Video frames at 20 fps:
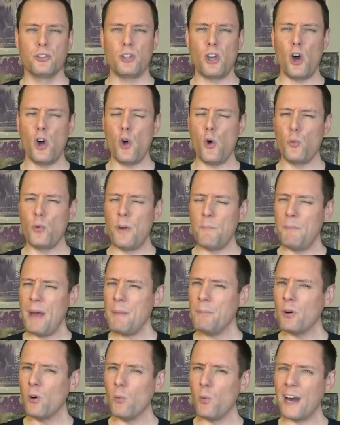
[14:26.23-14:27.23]
So
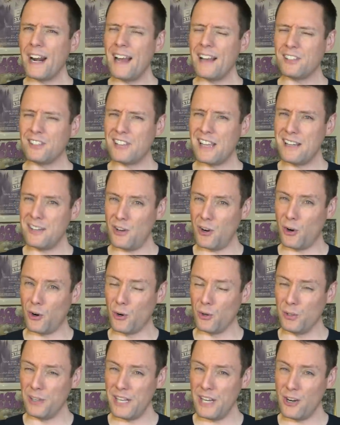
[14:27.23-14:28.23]
remember when I said
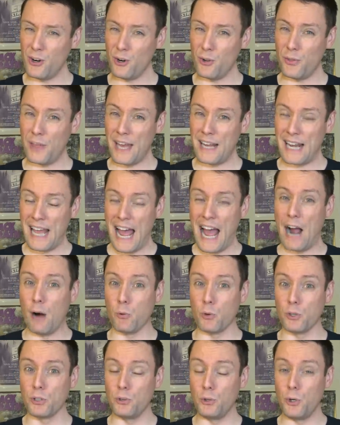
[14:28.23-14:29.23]
earlier that
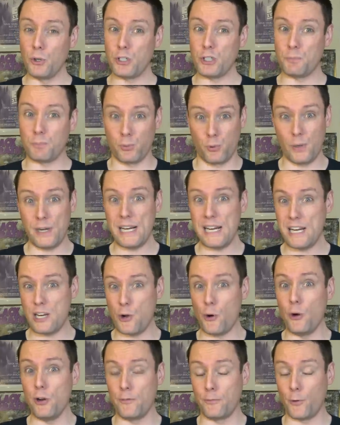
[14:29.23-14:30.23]
Howard looks pretty
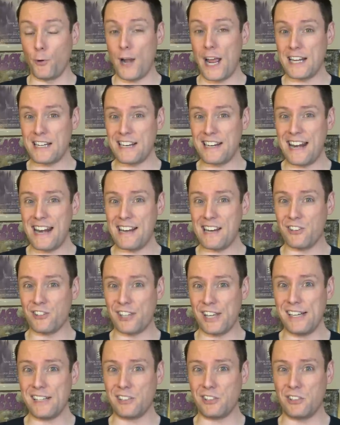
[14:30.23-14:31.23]
good for nineteen
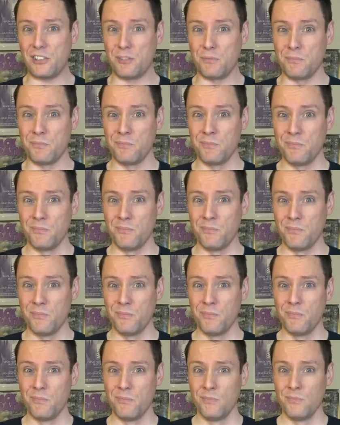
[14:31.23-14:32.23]
eighty-six?
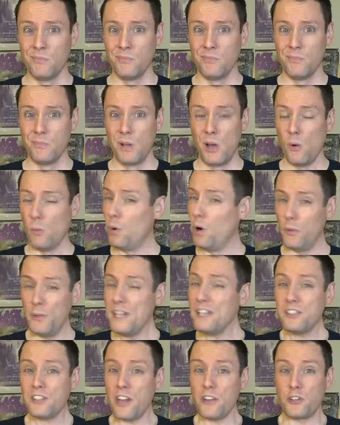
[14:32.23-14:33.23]
Well,
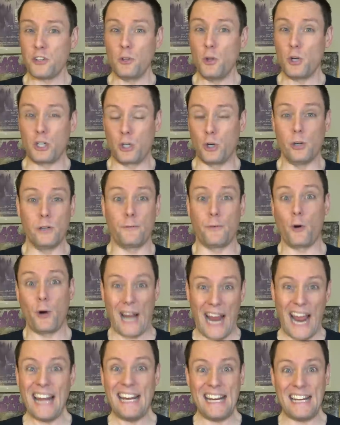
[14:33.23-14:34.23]
this doesn't look good for
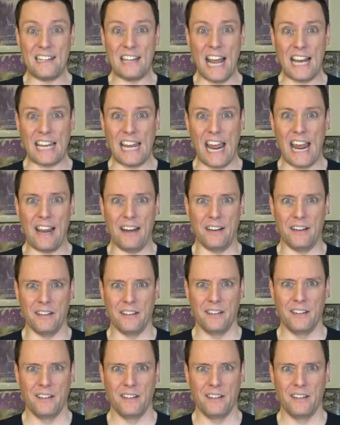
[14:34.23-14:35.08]
any decade.